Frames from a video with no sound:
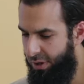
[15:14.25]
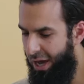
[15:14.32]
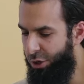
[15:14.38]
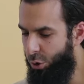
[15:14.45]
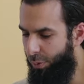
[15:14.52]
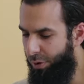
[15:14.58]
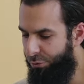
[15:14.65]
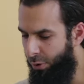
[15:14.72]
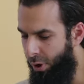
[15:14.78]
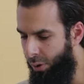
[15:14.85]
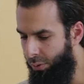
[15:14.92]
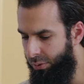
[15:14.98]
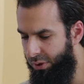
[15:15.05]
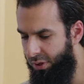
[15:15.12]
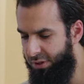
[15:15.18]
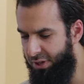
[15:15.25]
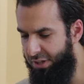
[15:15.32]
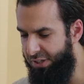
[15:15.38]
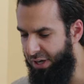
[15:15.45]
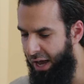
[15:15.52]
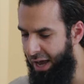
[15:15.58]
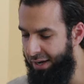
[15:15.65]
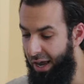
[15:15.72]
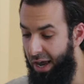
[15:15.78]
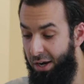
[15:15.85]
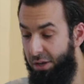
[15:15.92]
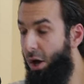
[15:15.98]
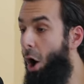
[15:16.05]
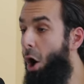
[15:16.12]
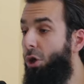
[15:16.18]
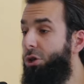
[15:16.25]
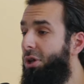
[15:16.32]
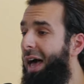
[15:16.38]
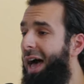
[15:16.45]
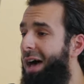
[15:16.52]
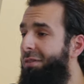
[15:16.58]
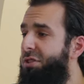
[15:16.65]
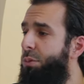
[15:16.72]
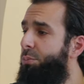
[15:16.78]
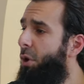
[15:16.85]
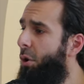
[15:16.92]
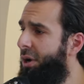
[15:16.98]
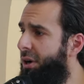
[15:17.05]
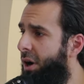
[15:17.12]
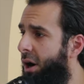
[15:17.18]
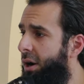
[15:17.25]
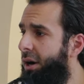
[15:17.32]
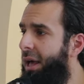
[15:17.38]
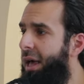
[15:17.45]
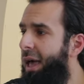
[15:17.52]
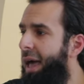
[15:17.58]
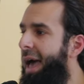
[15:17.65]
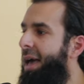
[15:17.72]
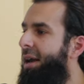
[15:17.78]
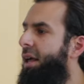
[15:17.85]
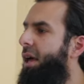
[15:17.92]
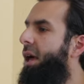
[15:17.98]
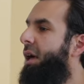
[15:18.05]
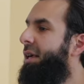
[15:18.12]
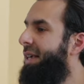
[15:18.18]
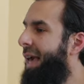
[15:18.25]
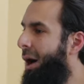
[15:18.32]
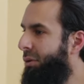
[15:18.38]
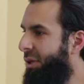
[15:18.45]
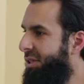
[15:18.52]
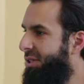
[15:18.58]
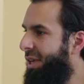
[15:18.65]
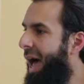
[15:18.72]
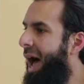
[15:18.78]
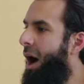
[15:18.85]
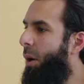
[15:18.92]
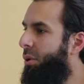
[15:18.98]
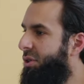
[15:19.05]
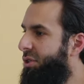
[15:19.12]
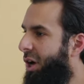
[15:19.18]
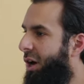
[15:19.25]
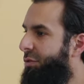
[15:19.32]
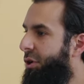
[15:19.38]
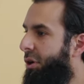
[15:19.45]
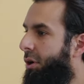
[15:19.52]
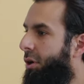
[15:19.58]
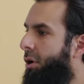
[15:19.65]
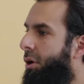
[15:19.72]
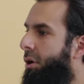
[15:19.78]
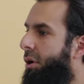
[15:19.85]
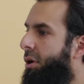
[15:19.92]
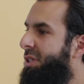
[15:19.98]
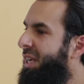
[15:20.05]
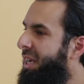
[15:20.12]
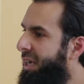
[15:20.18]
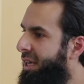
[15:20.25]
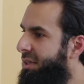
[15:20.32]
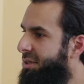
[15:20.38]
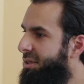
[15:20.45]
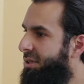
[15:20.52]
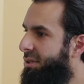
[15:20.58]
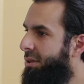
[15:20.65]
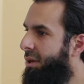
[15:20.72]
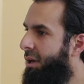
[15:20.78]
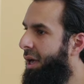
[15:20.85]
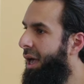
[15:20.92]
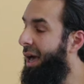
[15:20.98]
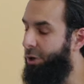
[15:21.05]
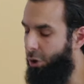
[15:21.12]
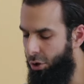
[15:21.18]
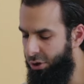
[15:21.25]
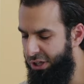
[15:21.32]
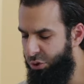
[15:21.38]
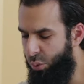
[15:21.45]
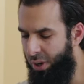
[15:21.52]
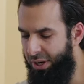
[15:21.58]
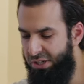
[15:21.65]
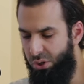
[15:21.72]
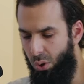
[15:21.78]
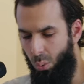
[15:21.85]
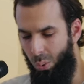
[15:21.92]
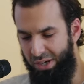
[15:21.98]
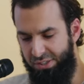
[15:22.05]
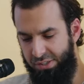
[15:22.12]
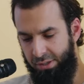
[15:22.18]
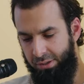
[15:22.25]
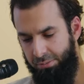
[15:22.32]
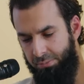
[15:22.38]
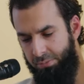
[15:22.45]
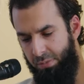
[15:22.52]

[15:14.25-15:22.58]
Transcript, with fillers: And you'll be thrown to the side. And all you'll have is a broken heart and countless hours of your teens and early 20s wasted.